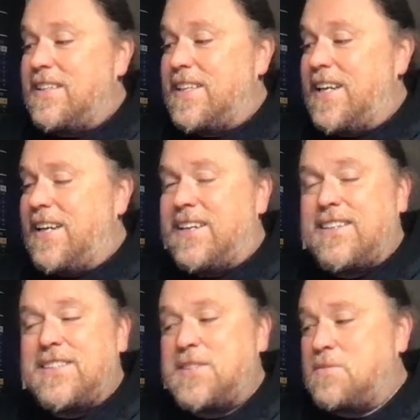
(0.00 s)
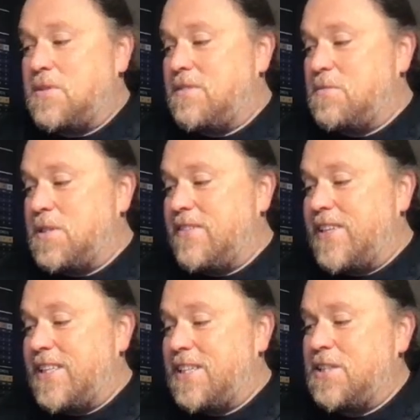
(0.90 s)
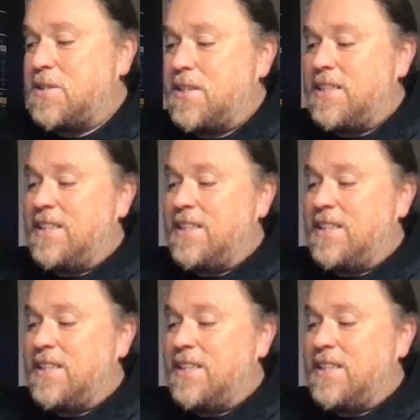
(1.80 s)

yeah, we'll give it a go.